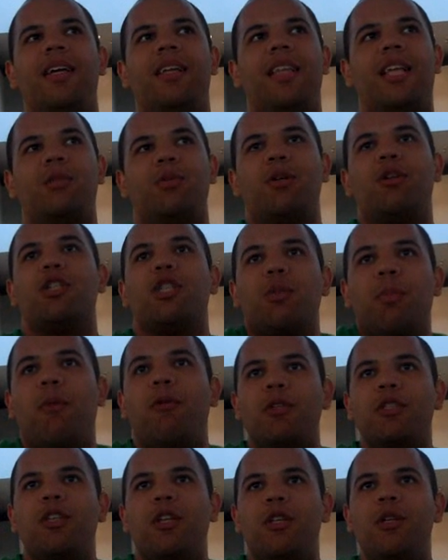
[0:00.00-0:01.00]
That's what you're
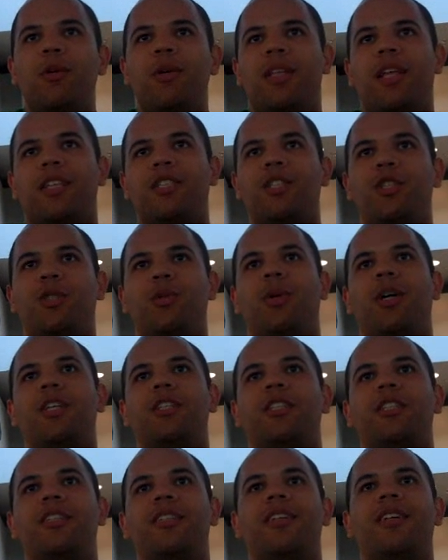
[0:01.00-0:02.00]
supposed to do in that
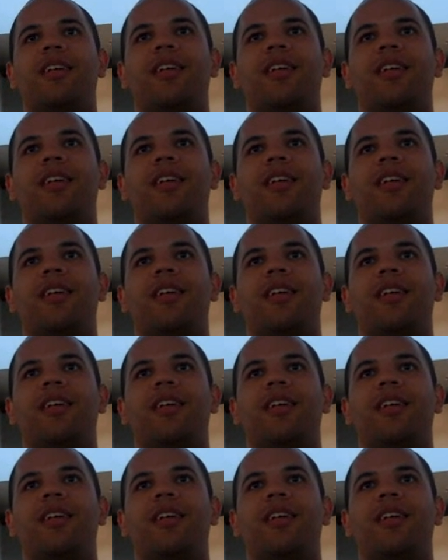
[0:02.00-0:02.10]
situation.